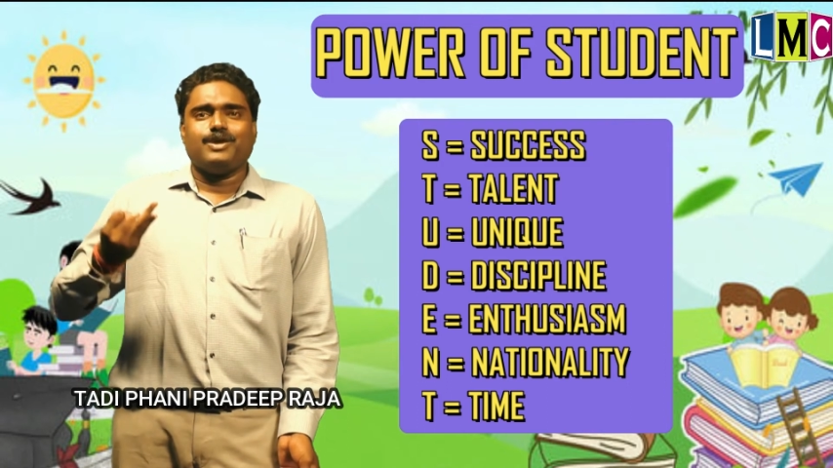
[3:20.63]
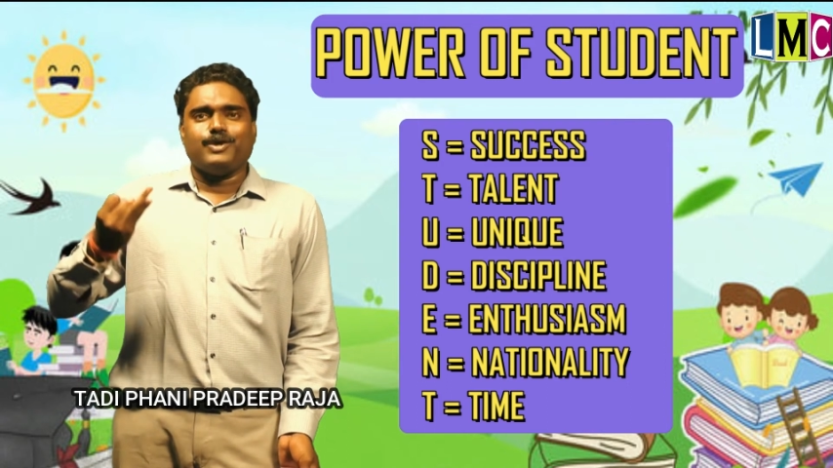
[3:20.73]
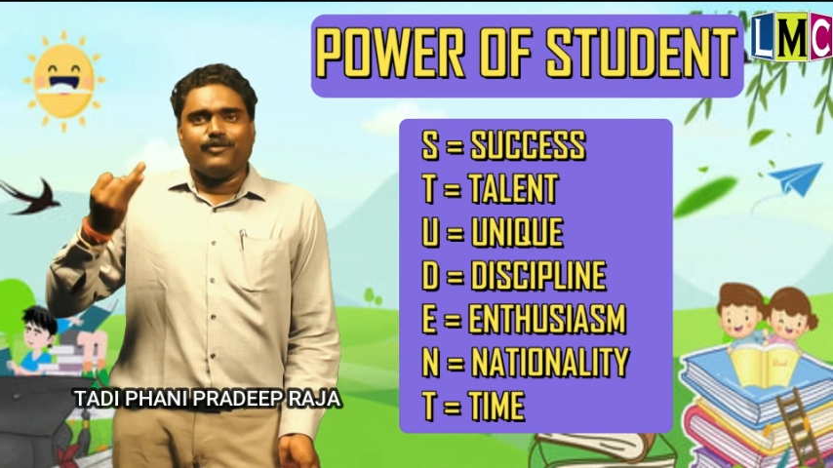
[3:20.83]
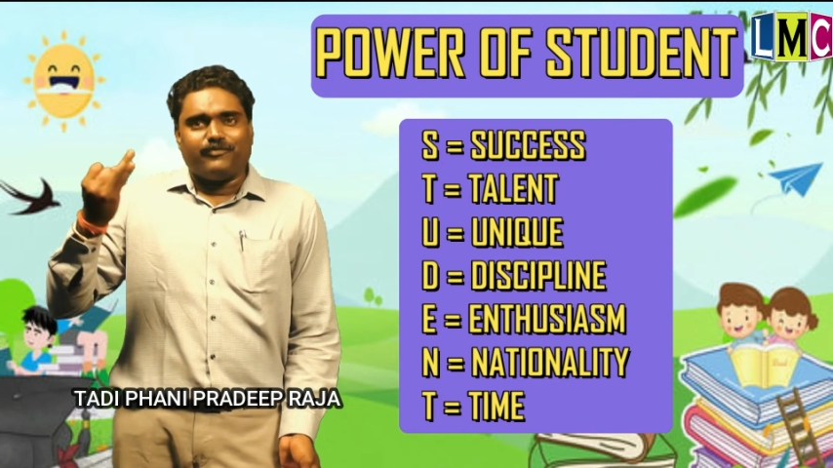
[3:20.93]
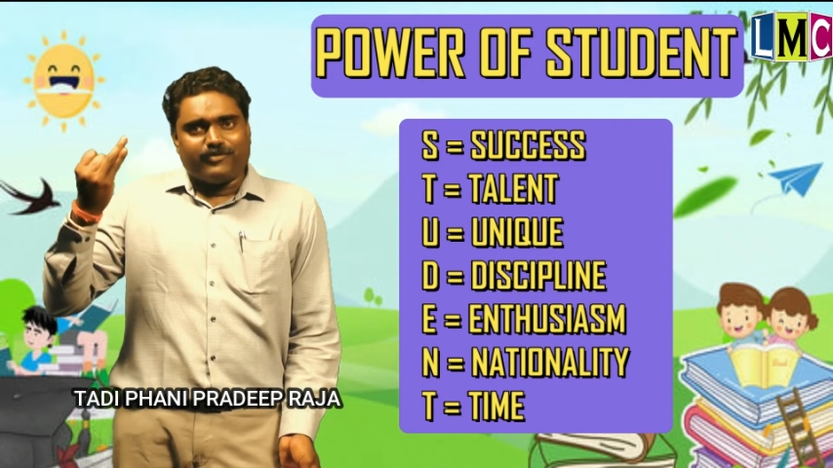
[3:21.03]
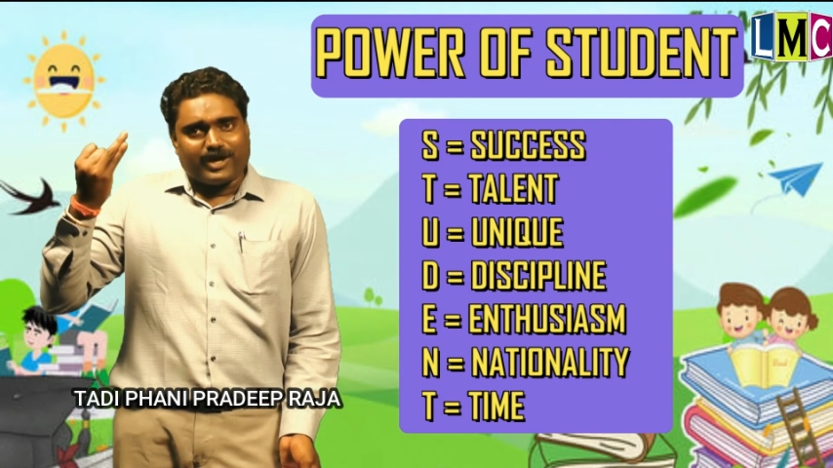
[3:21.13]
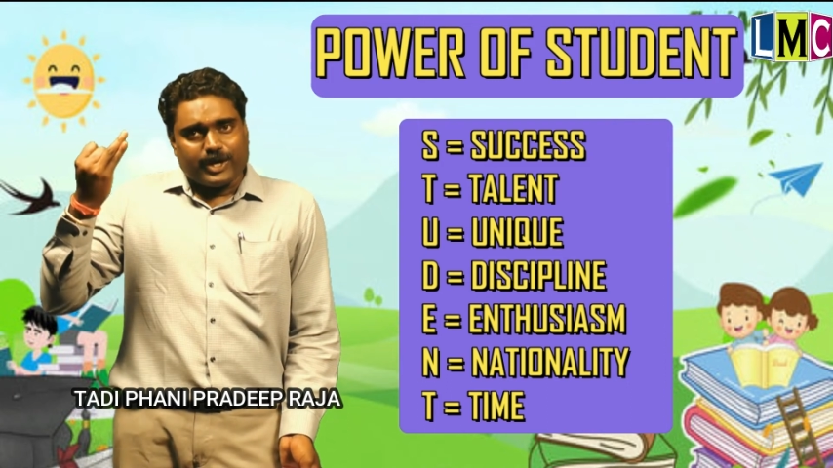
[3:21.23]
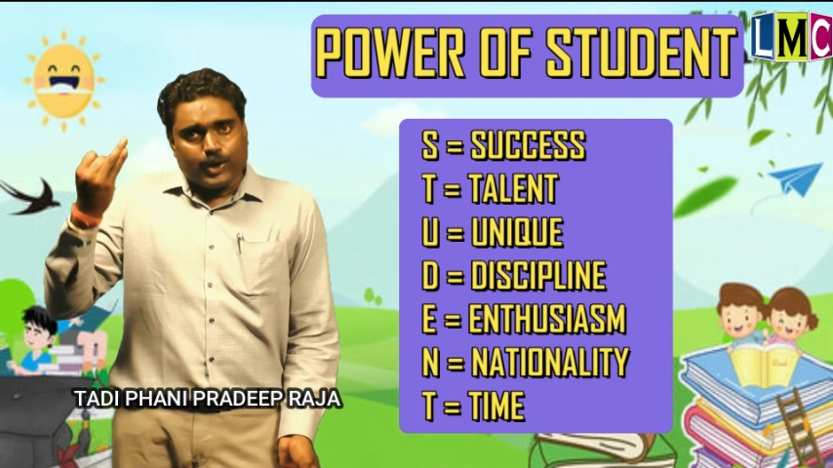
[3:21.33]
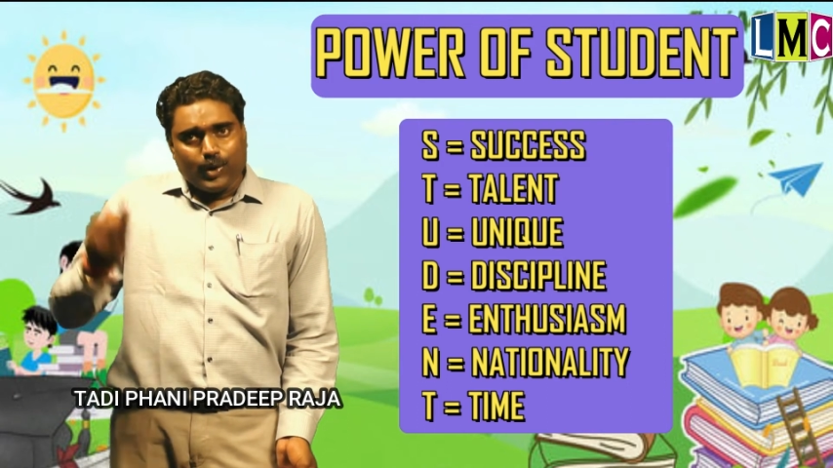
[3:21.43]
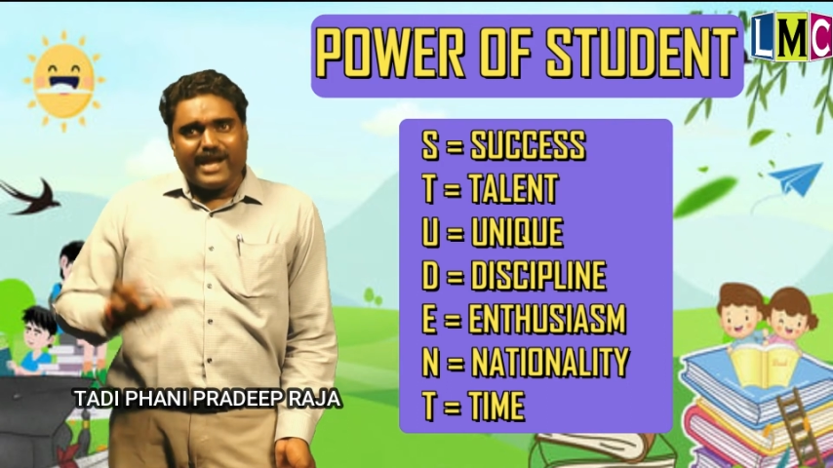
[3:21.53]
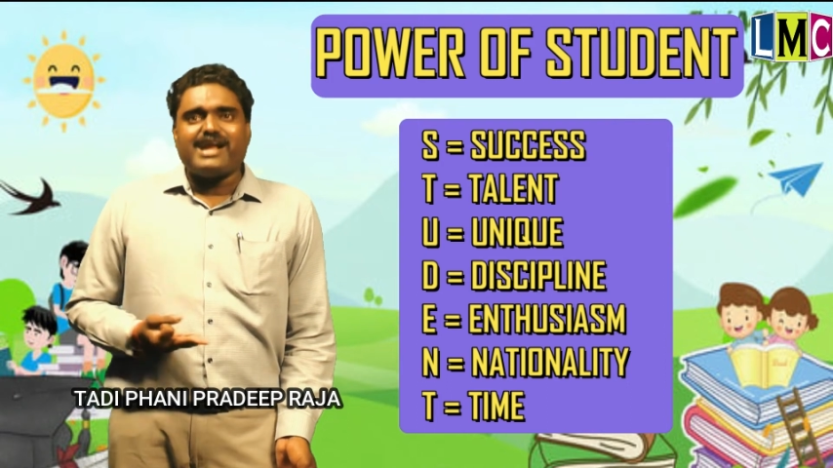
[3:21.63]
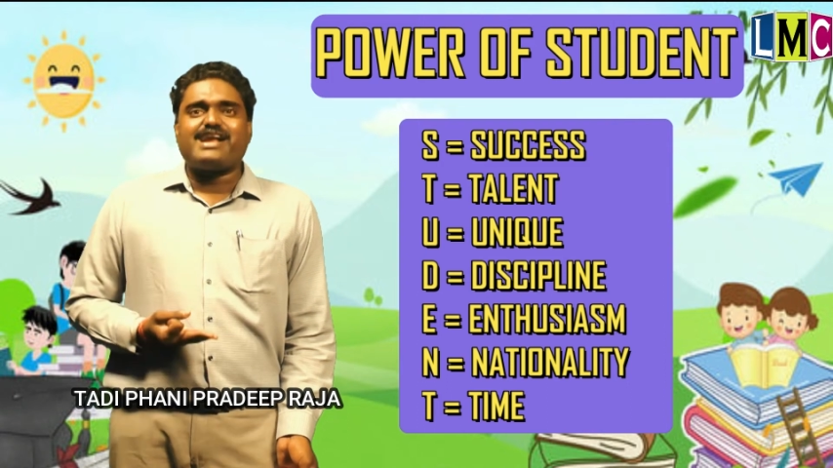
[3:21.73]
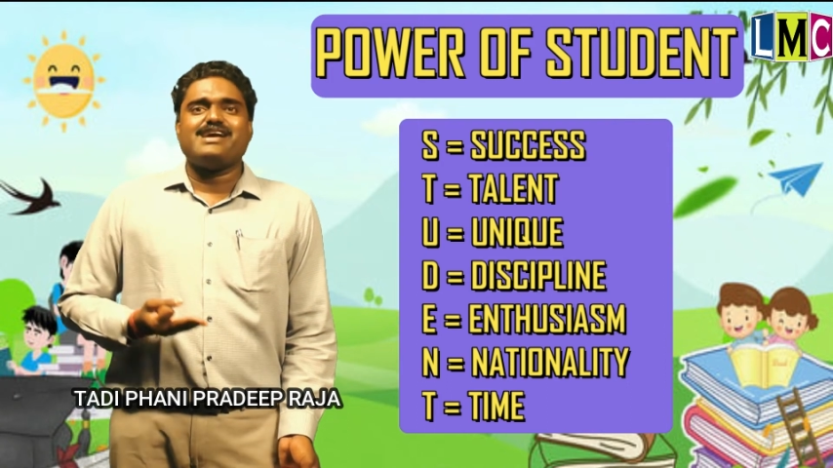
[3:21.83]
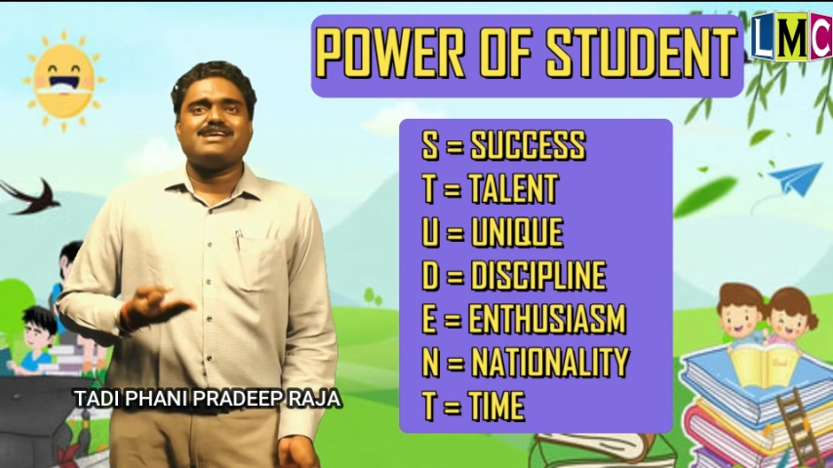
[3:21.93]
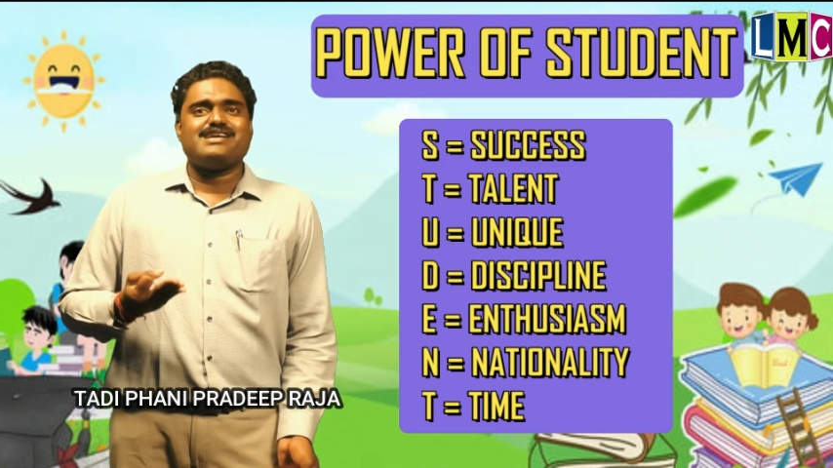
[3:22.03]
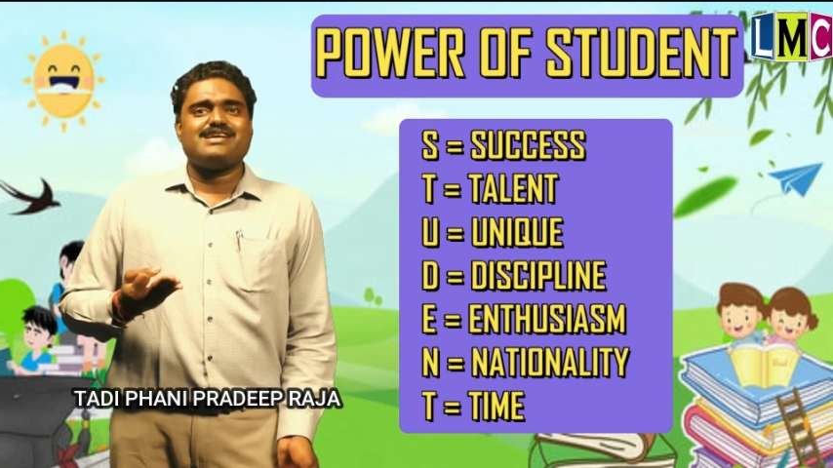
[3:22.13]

U for unique,